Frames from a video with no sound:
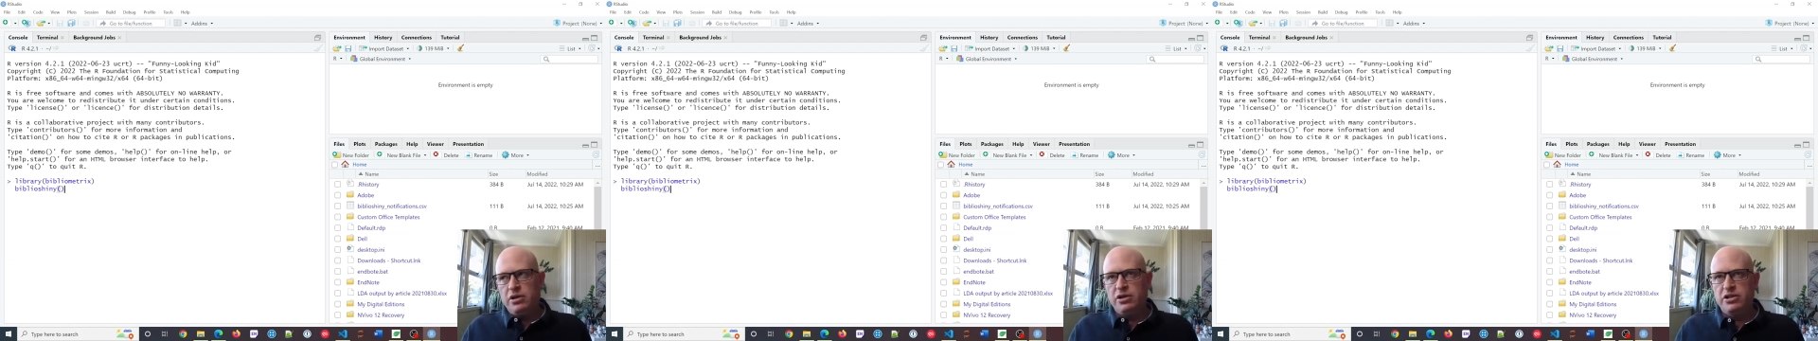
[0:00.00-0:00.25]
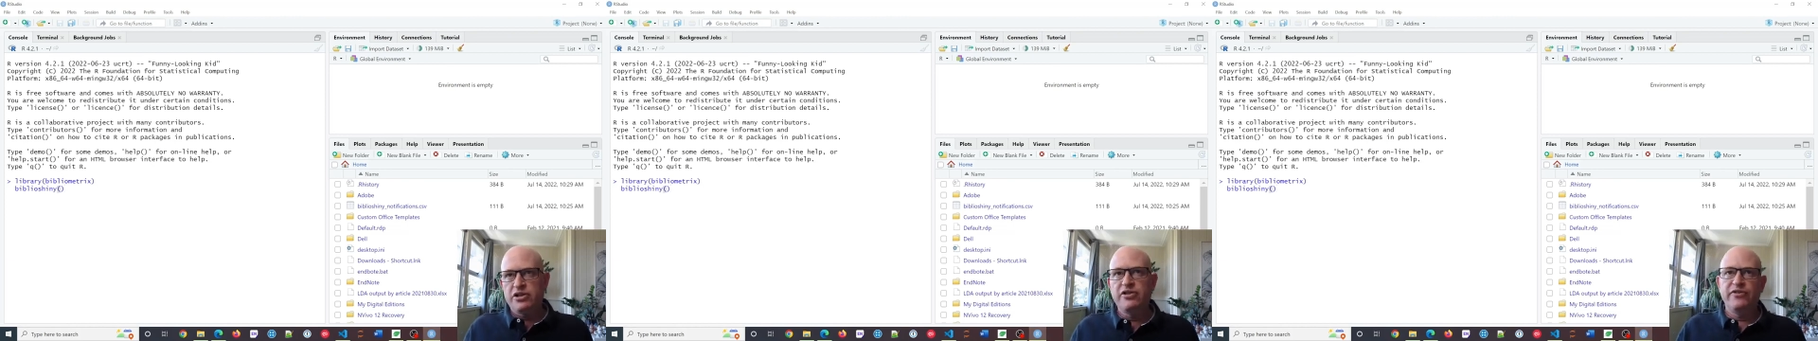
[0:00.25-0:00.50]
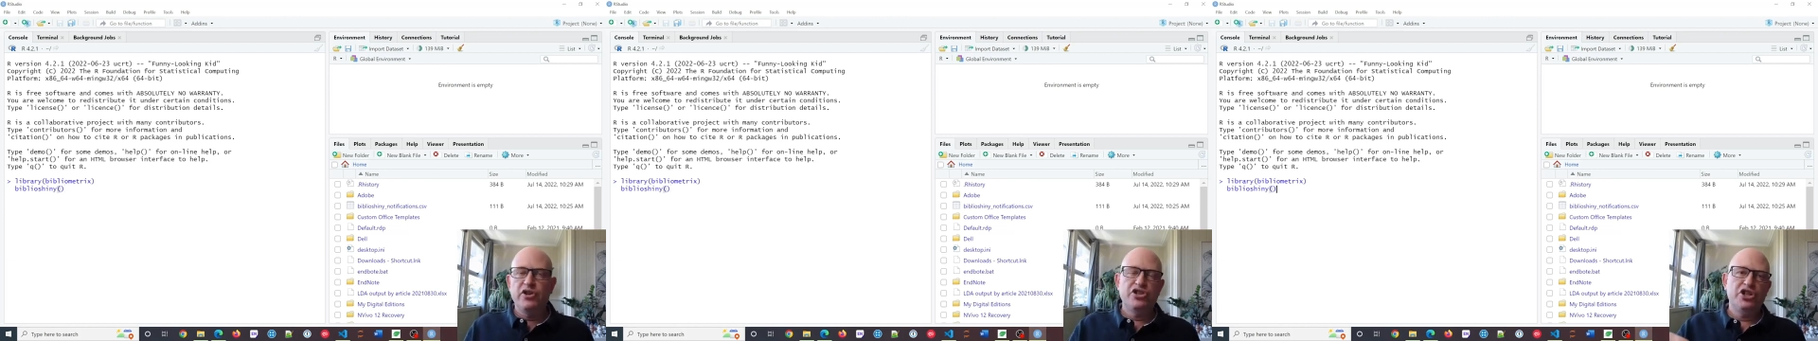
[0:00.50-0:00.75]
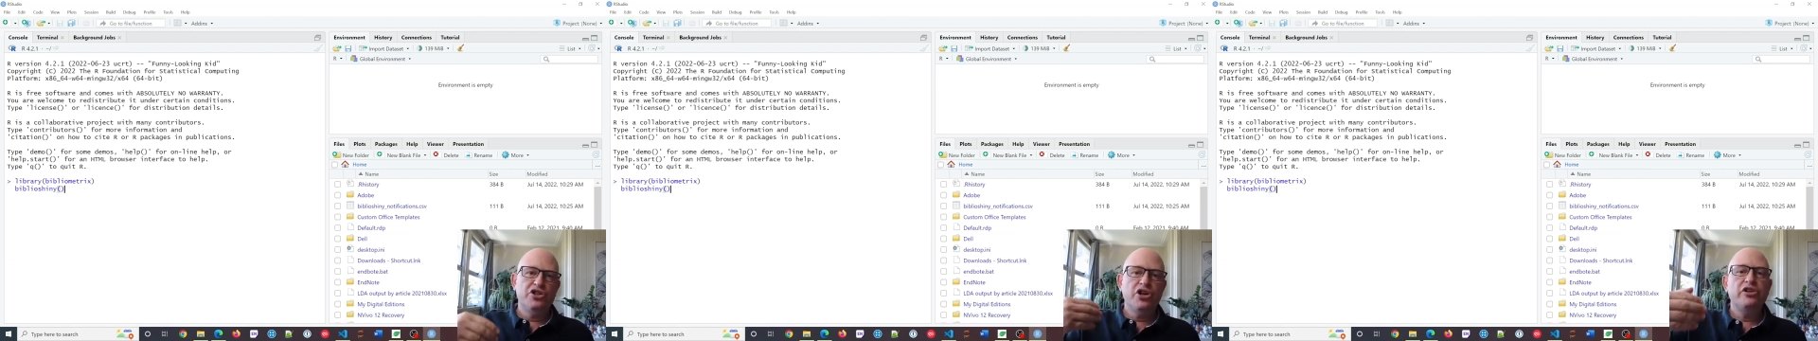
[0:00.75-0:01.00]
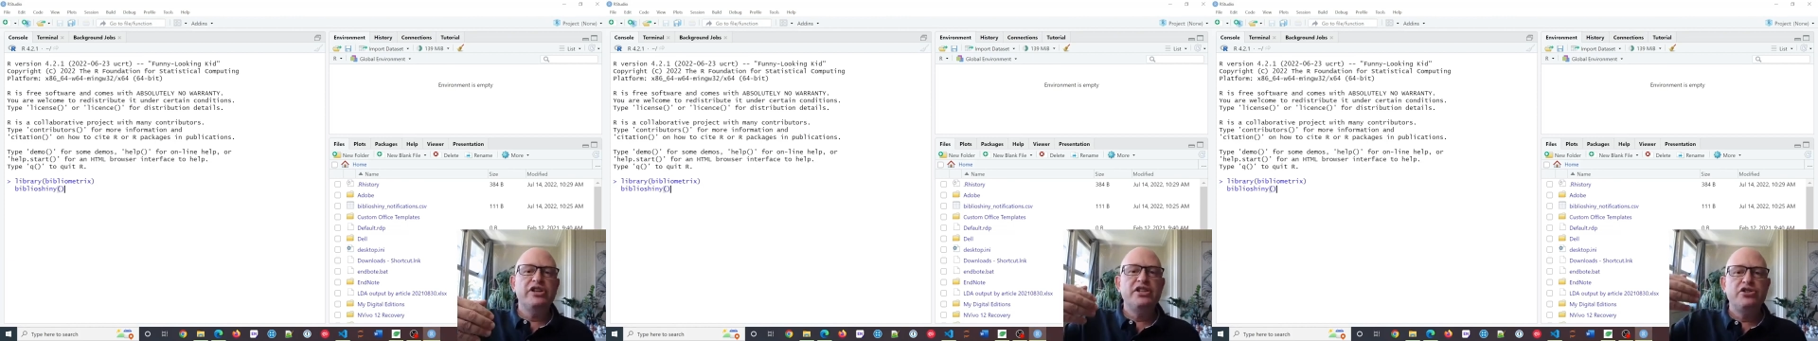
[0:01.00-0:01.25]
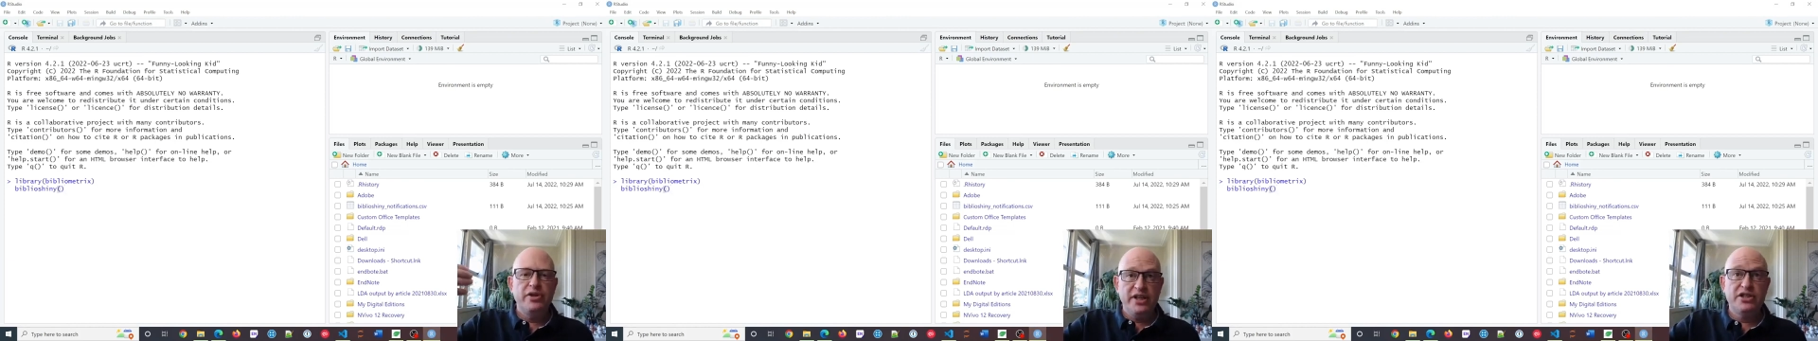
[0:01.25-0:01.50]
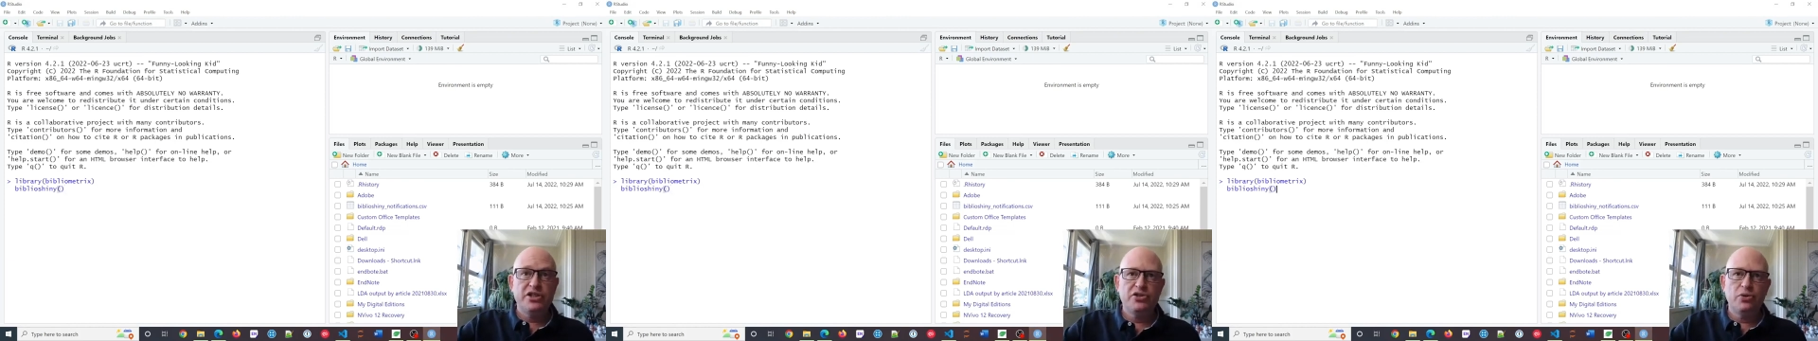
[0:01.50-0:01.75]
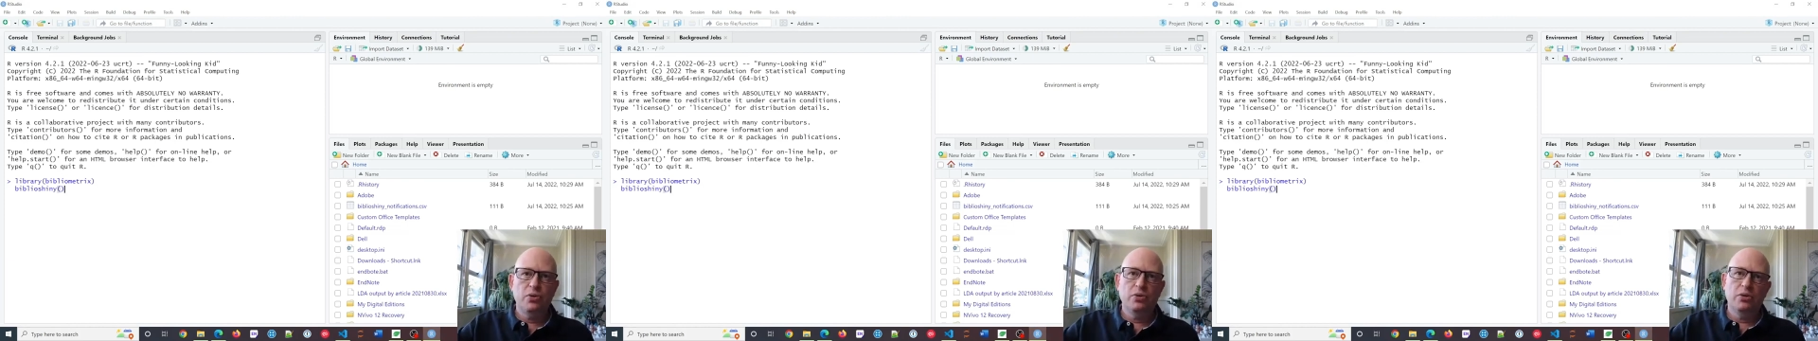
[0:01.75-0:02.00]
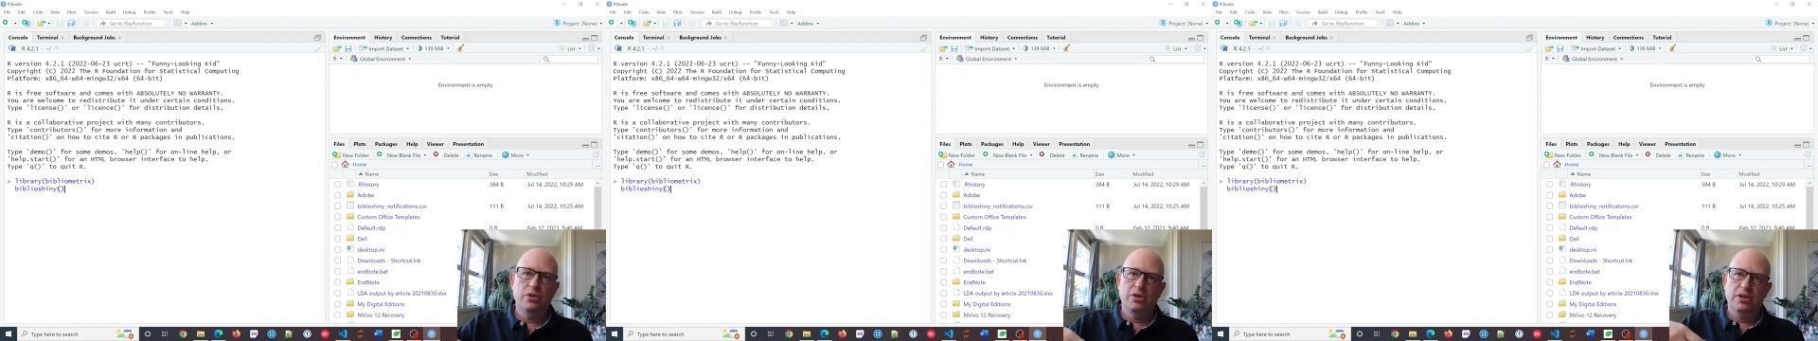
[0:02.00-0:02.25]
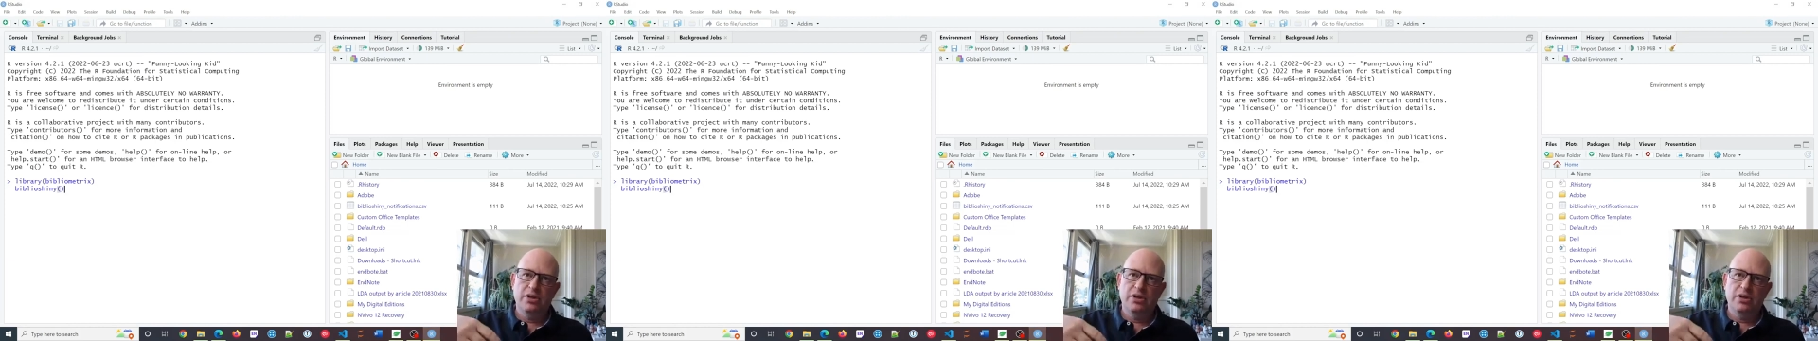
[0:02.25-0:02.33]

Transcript: So in the future, you don't need to install